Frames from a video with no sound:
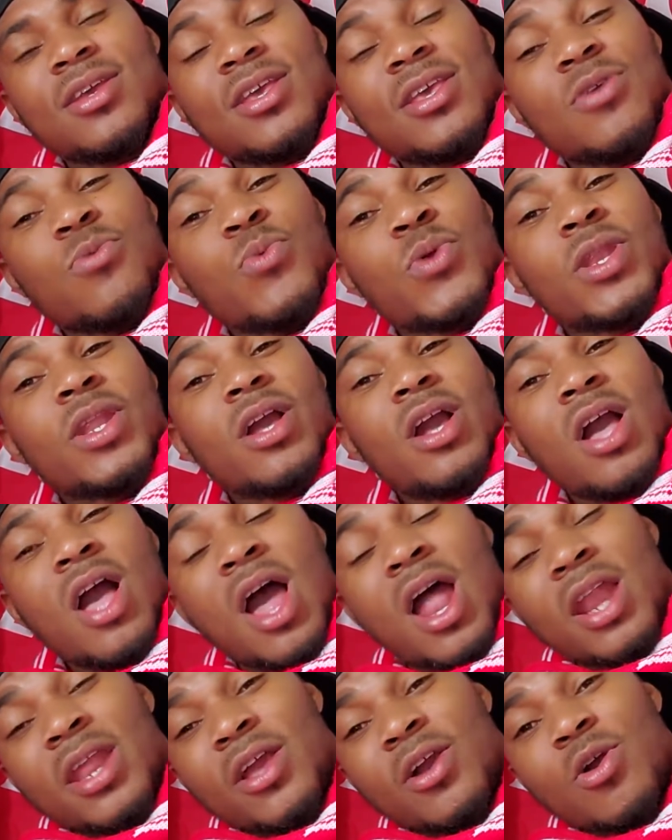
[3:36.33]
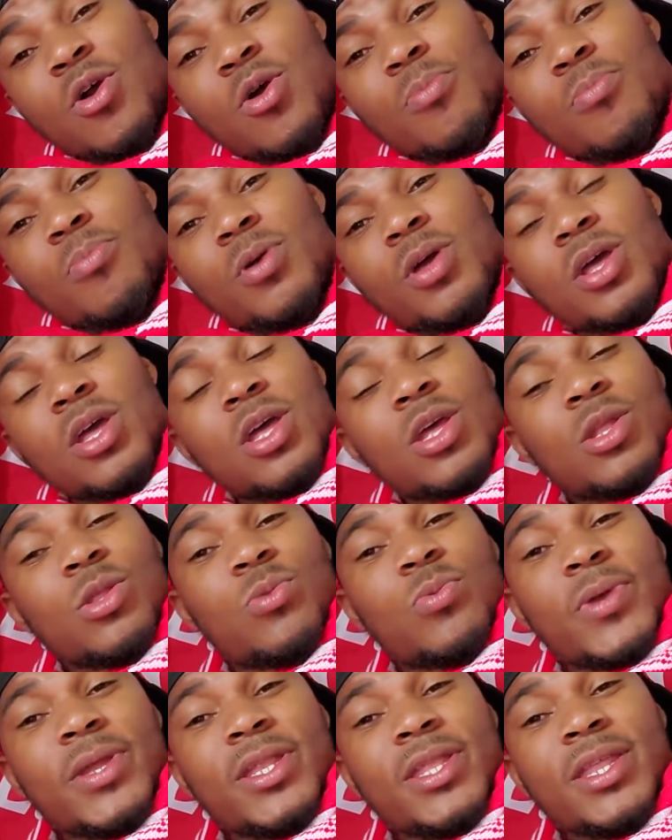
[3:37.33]
He win the Carling Cup
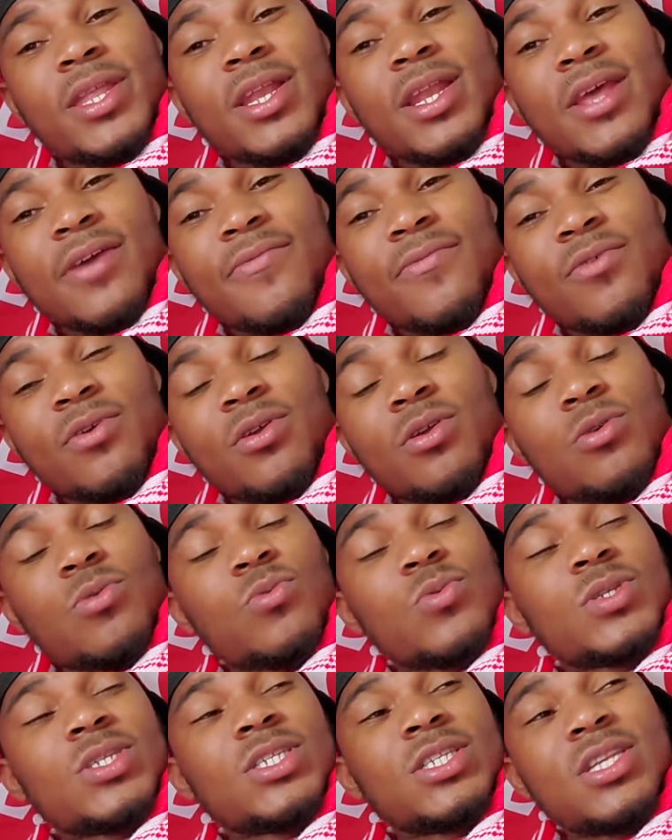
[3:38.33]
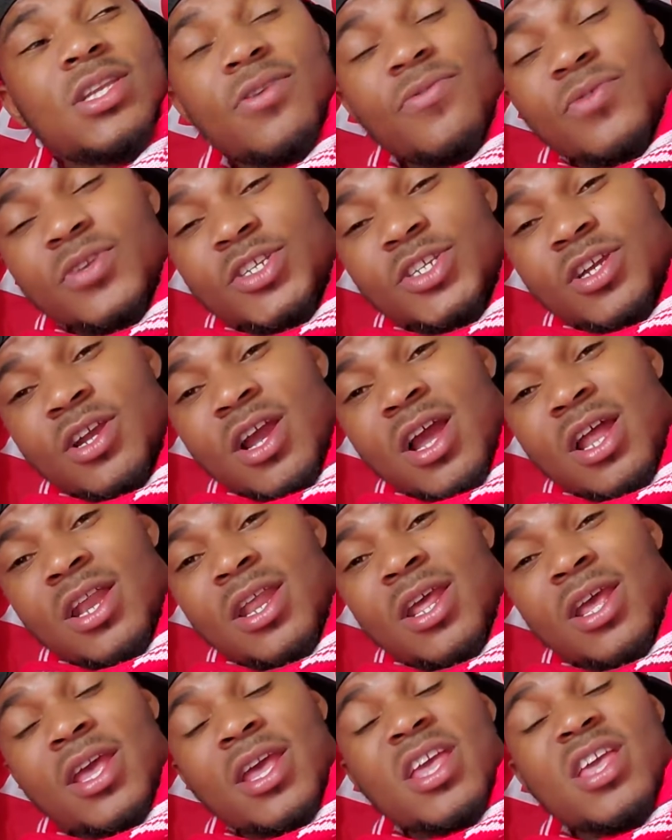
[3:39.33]
2011 with Steven Gerrard.
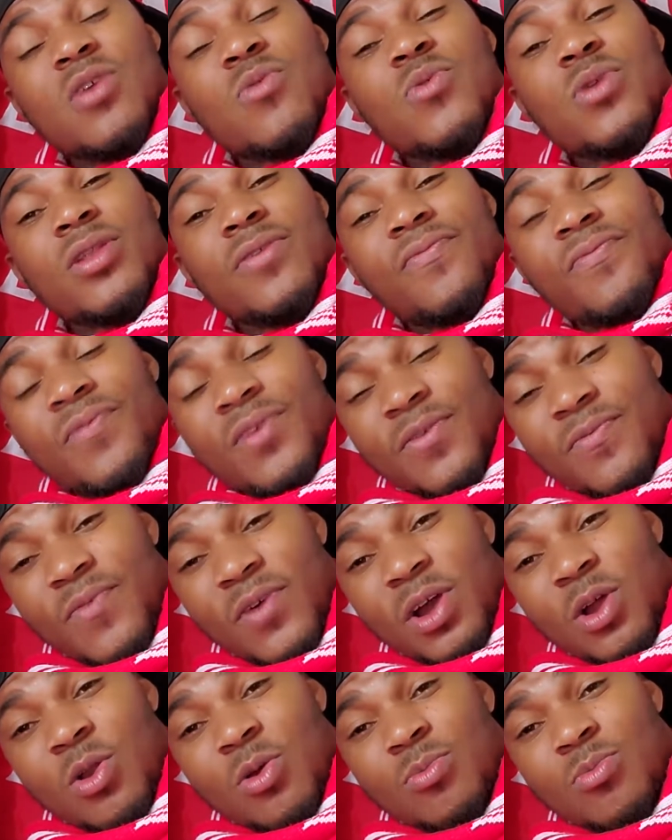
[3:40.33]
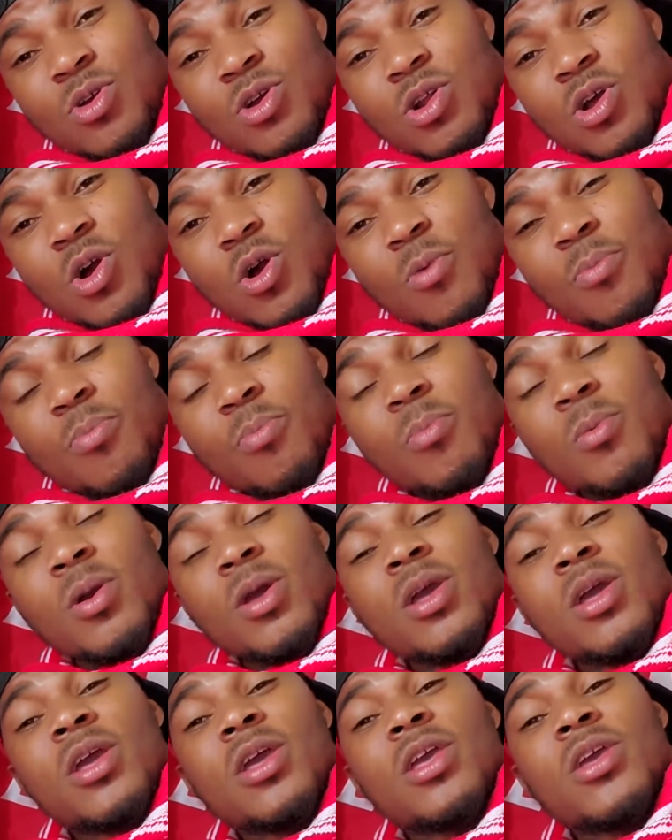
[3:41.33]
He win the FIFA Club World Cup.
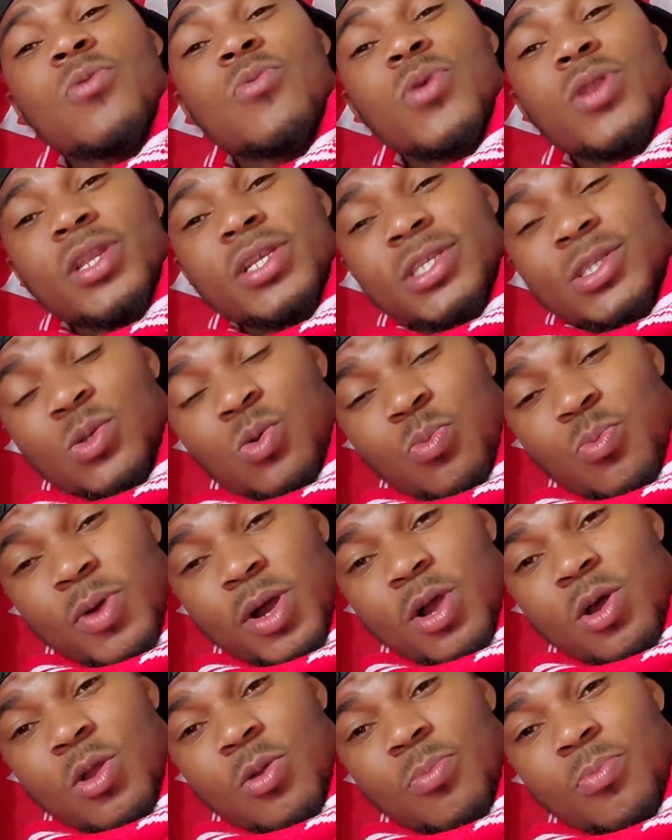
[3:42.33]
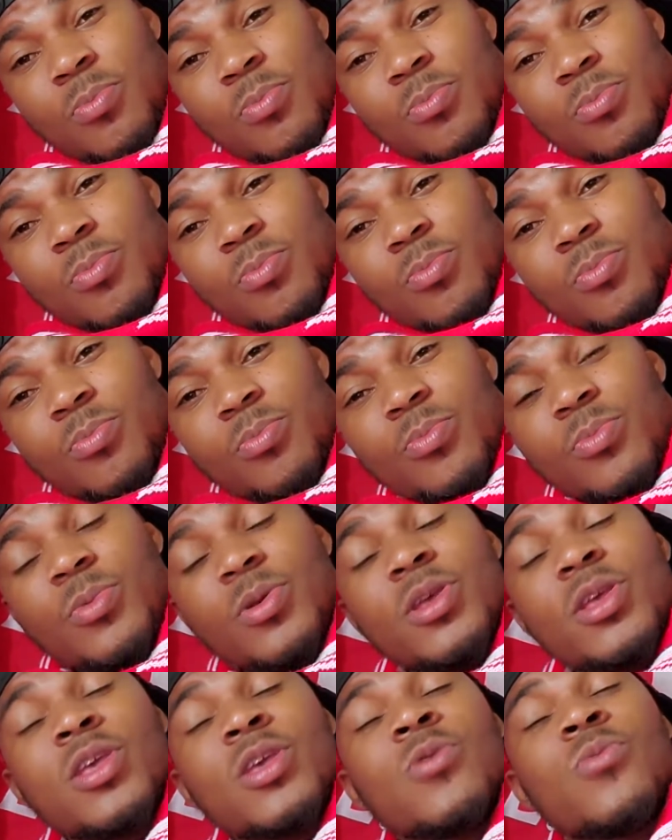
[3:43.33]
He win the Super Cup.
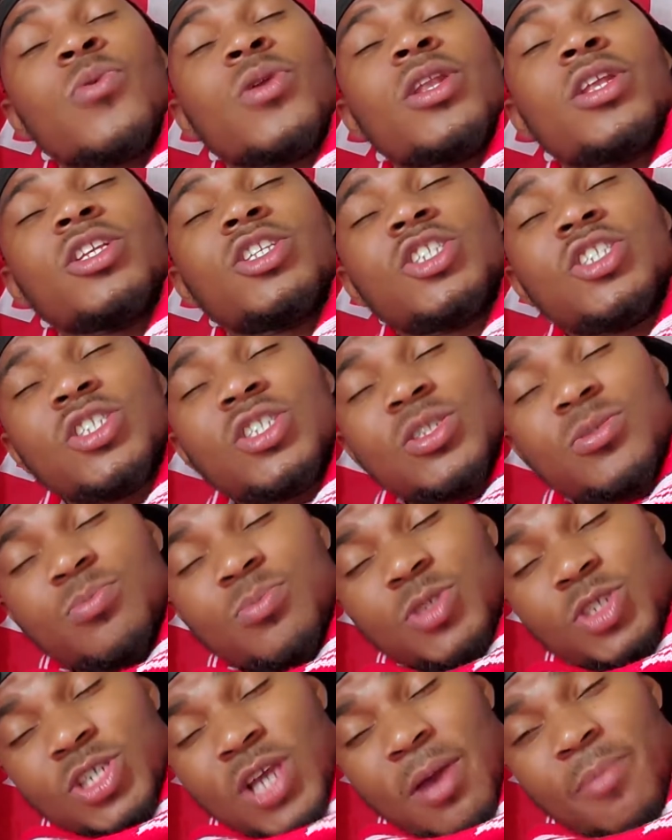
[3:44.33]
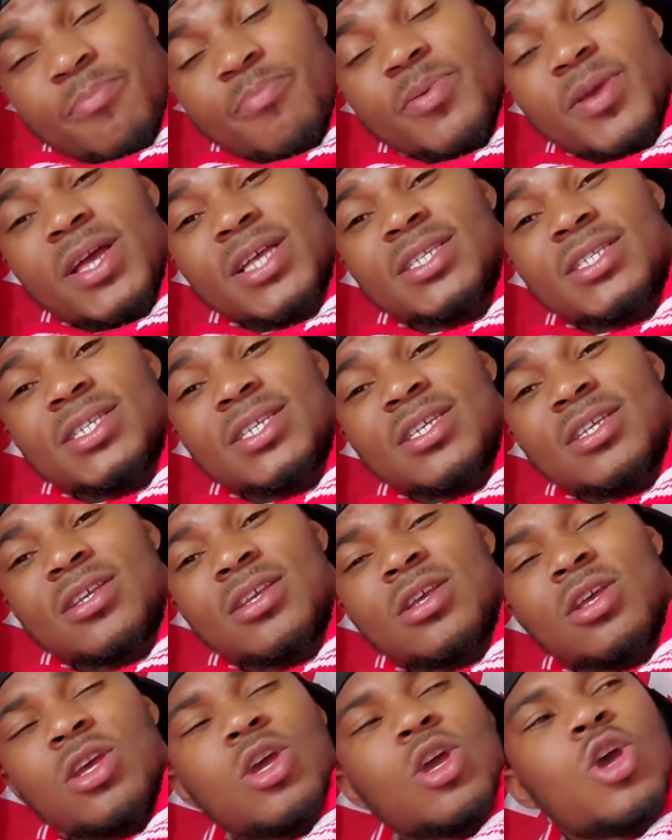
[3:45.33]
He win the Champions League.
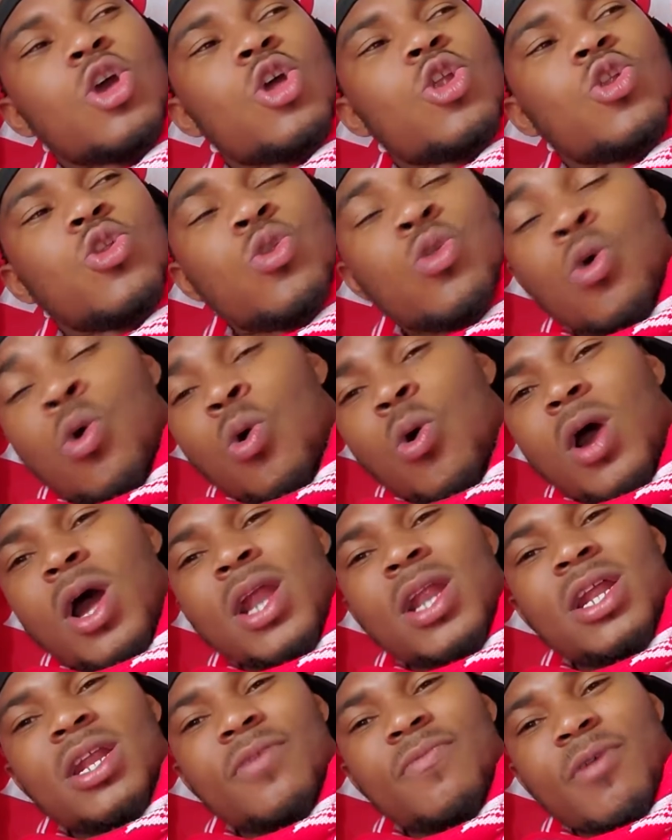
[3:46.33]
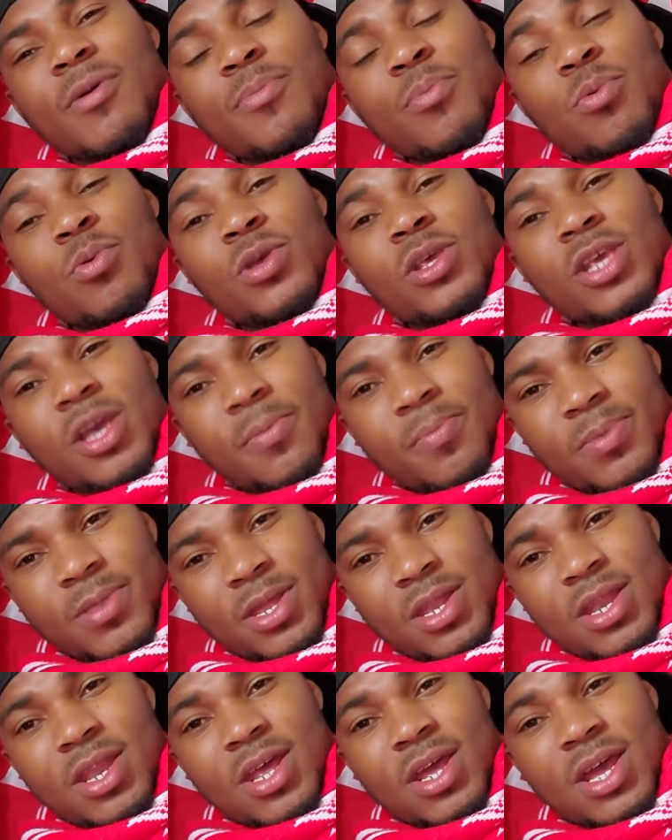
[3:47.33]
No other Liverpool
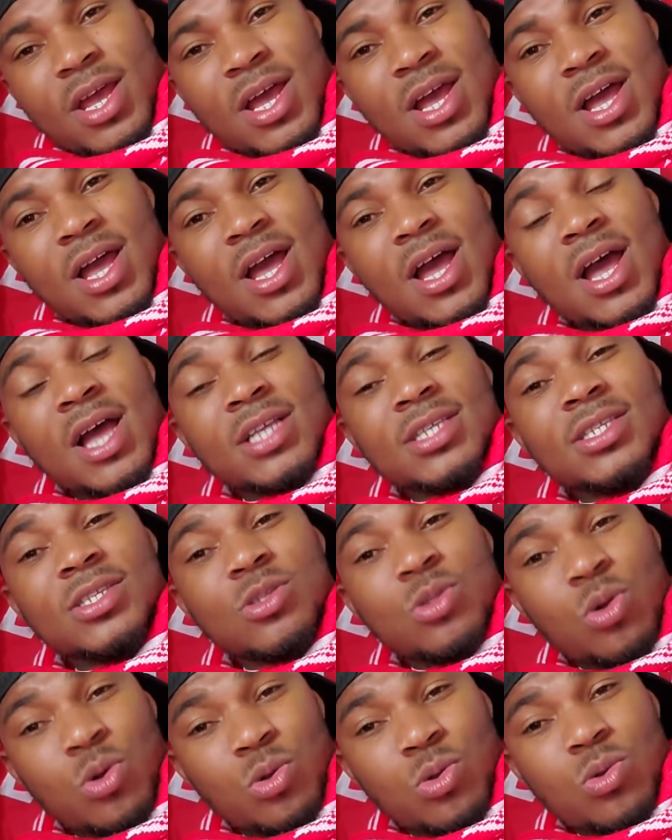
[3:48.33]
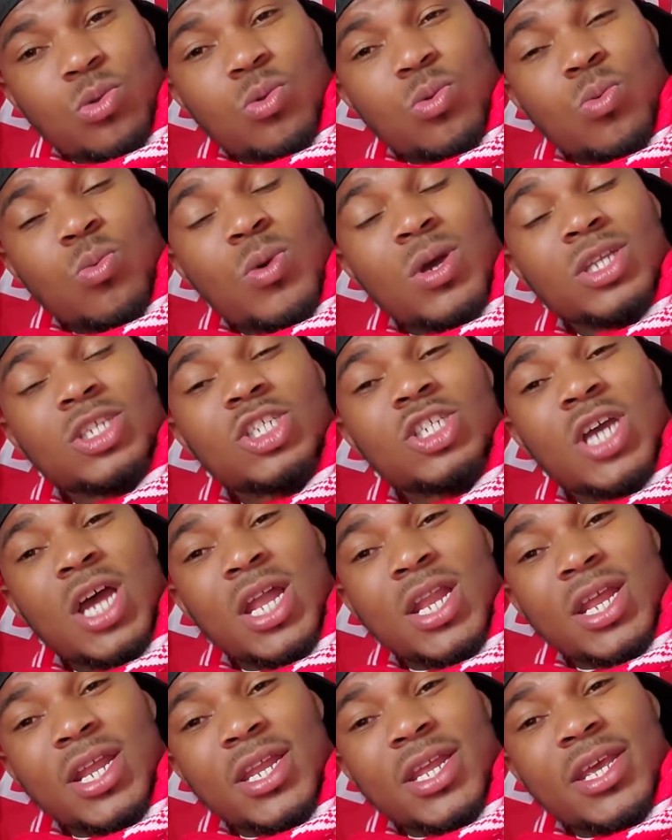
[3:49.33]
captain has done what
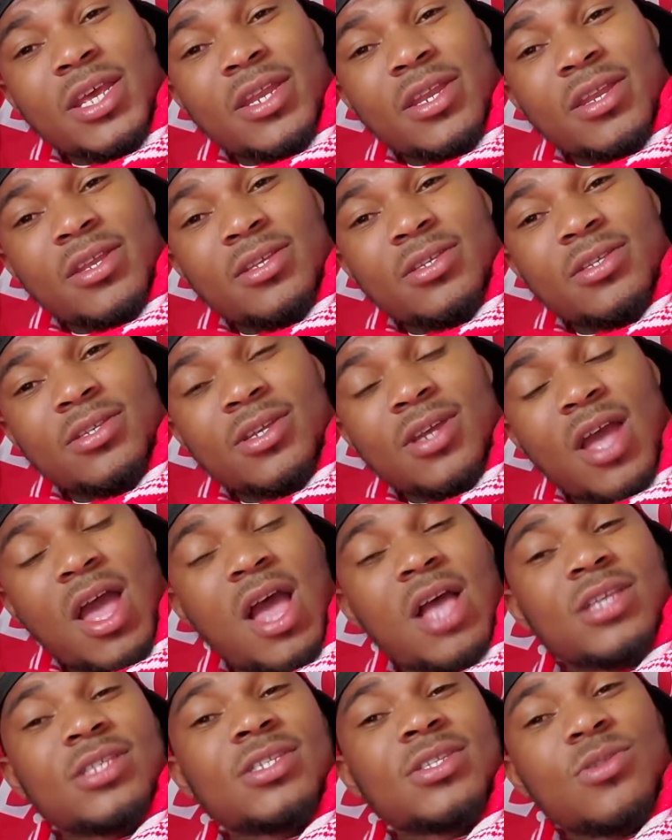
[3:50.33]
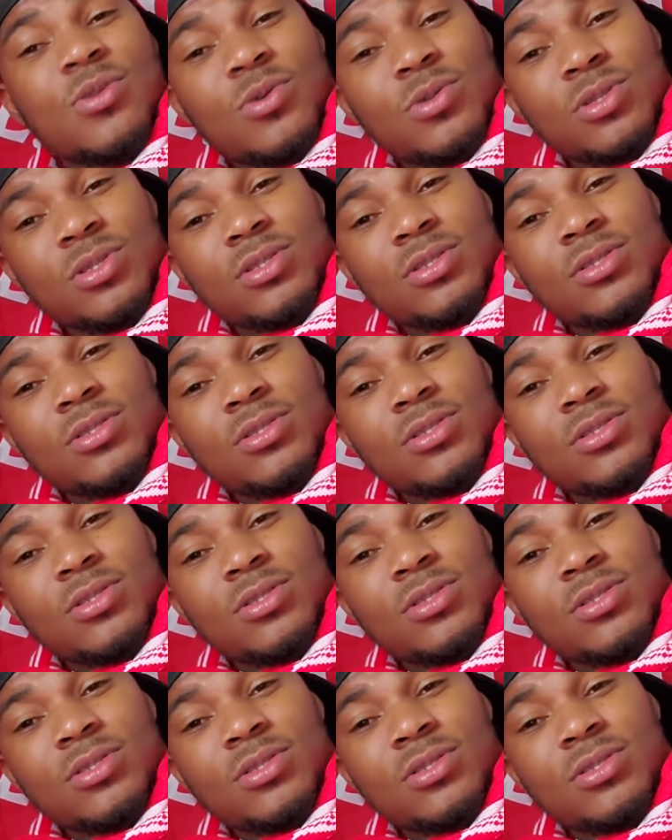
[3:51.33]
Jordan Henderson has done.